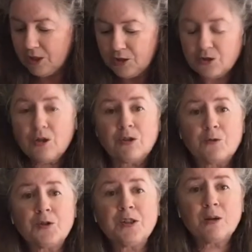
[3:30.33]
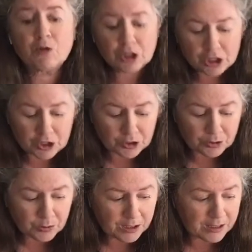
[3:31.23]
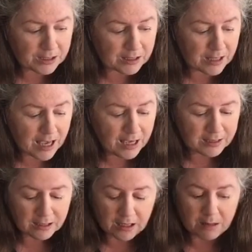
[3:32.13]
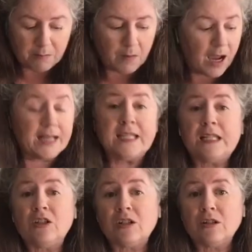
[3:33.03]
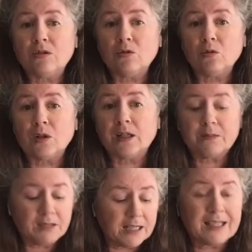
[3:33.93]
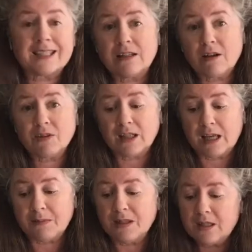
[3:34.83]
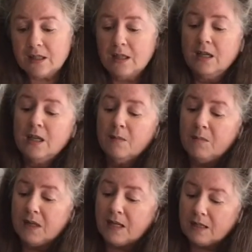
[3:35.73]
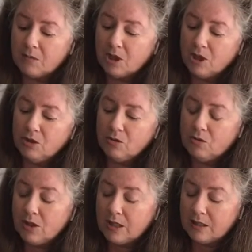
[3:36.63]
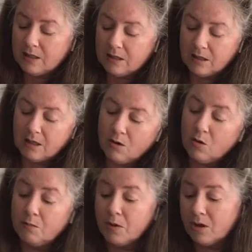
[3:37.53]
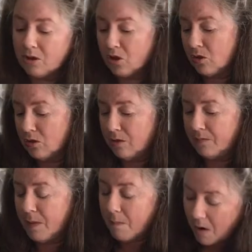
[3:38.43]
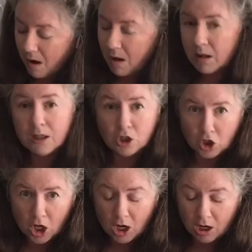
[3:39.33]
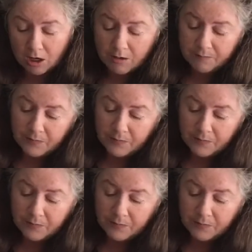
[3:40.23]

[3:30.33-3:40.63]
So the first thing that we're going to do is that I need to take the skin off the lemons, because I'm going to use this old ball jar.